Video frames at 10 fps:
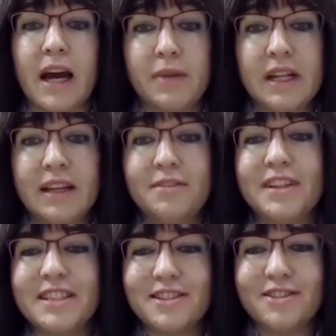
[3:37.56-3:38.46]
I believe
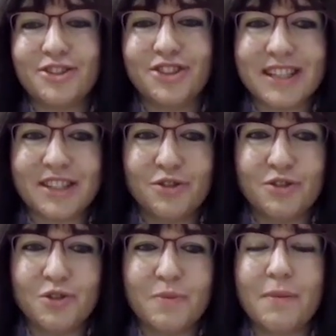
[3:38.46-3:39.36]
this is not just
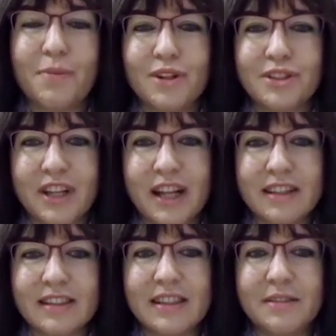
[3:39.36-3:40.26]
due to my
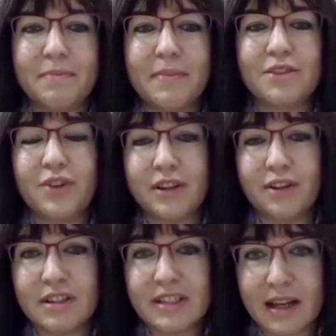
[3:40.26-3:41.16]
personality, but
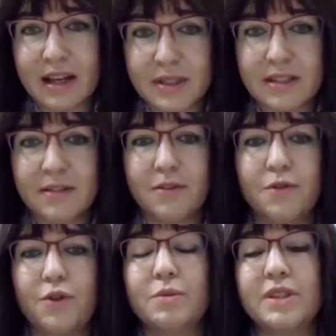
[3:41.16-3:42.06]
rather stems
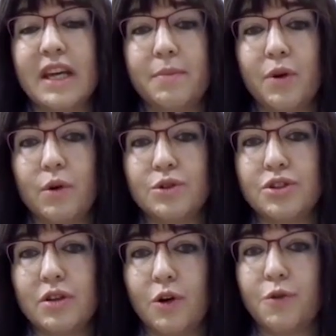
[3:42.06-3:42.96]
from the
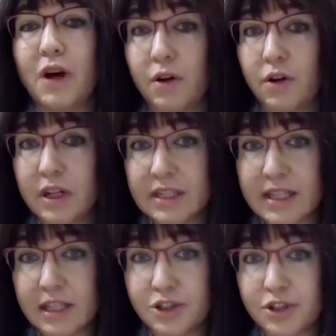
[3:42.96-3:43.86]
approach of our
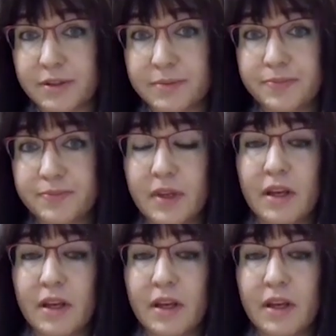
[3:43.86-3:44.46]
organization.